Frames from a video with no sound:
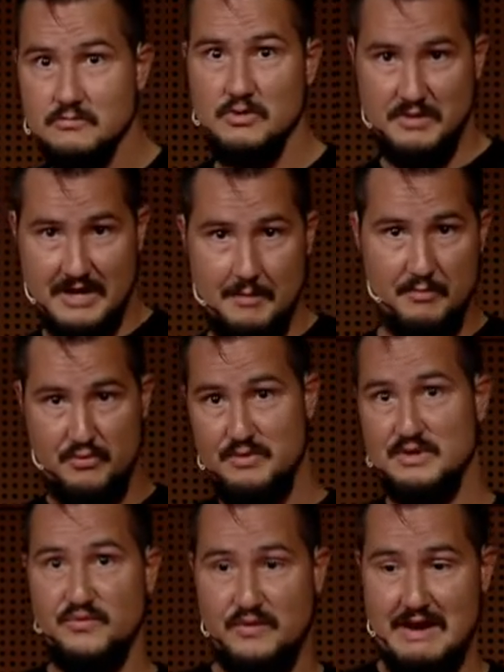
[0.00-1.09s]
will become a
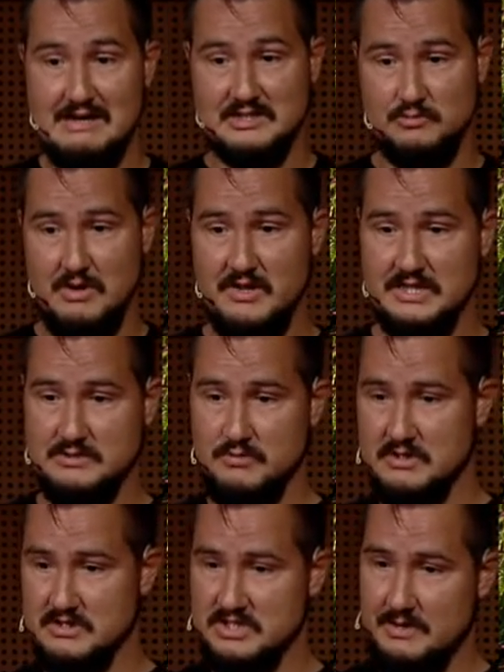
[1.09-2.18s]
primitive class as well. That's
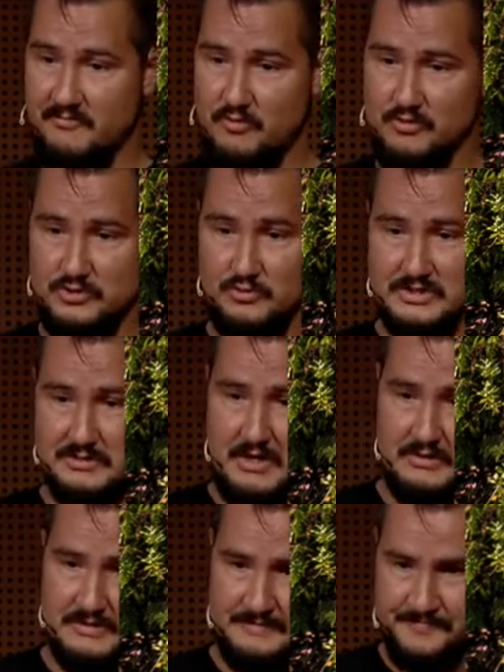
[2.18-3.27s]
what JEP 402 is about.